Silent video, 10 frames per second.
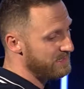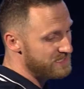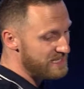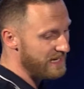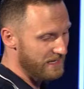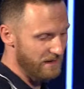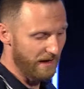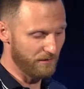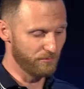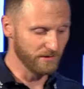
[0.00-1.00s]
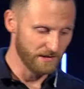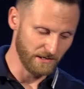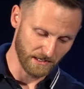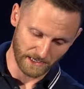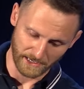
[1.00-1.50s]
being said, I
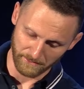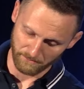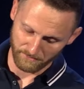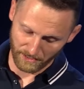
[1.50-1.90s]
really, I